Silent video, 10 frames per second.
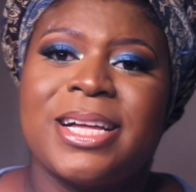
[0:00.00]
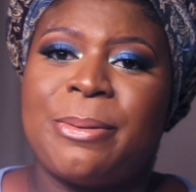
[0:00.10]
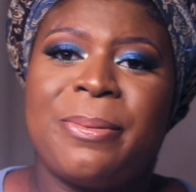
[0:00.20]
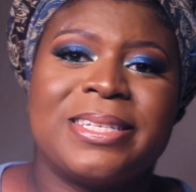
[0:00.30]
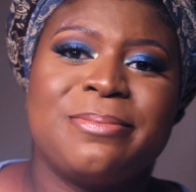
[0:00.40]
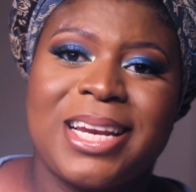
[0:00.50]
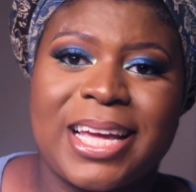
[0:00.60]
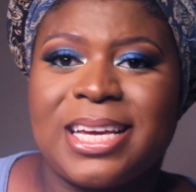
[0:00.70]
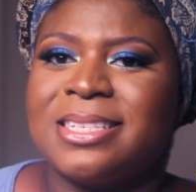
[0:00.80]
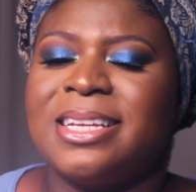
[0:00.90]
I'm about to be
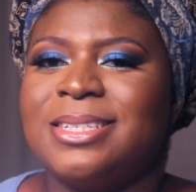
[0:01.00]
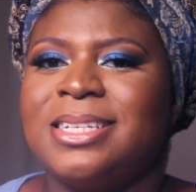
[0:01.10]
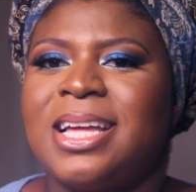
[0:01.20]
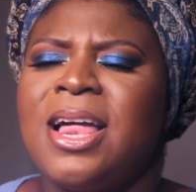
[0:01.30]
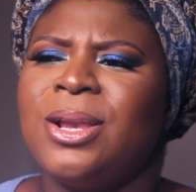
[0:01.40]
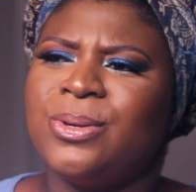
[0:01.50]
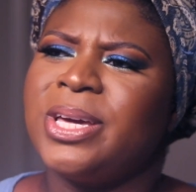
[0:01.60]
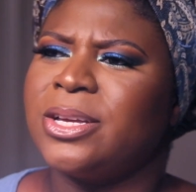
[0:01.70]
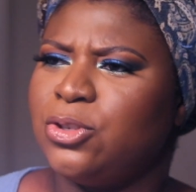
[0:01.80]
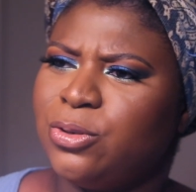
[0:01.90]
like, Issa,
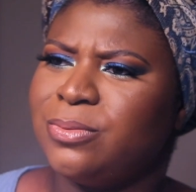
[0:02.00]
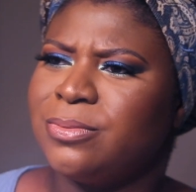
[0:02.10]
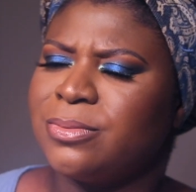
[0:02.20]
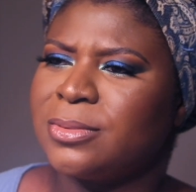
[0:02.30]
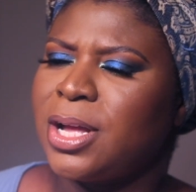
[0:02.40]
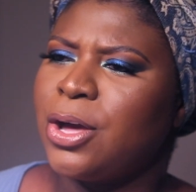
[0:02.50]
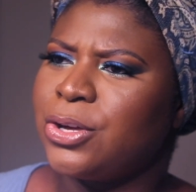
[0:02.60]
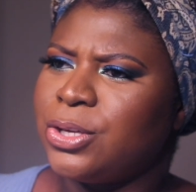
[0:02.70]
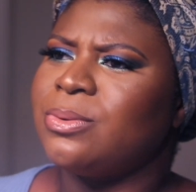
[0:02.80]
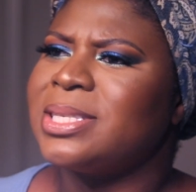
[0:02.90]
look at you.
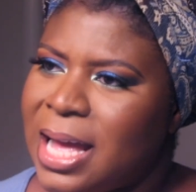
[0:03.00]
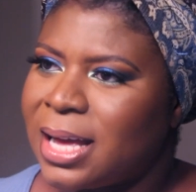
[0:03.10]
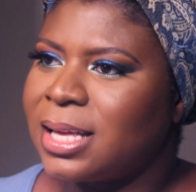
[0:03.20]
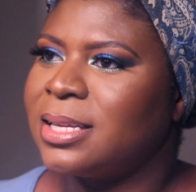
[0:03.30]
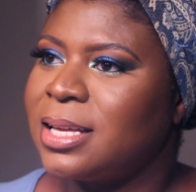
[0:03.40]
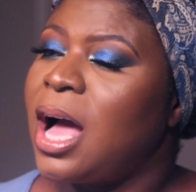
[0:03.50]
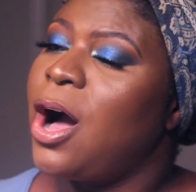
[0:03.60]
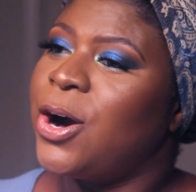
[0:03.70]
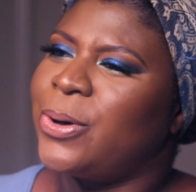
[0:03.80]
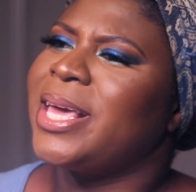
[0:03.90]
You a snack?
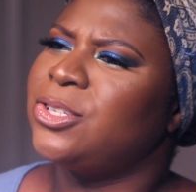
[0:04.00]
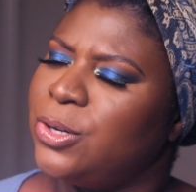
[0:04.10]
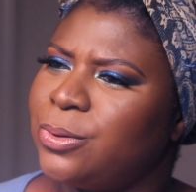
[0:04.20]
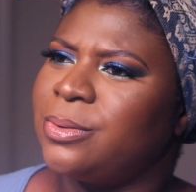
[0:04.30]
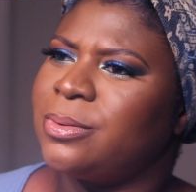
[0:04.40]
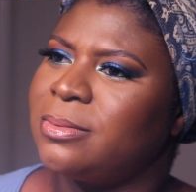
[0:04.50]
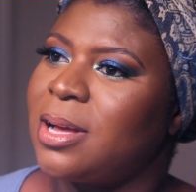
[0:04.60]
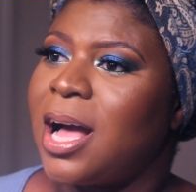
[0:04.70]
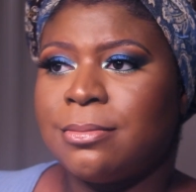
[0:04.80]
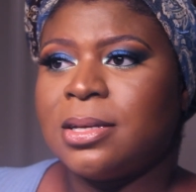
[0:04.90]
Oh, yes, you.
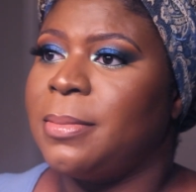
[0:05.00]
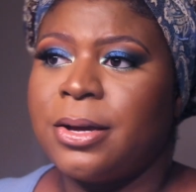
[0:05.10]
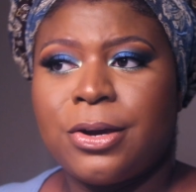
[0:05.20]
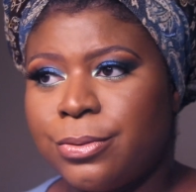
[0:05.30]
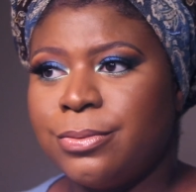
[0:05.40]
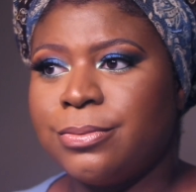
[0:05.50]
I'm talking about you.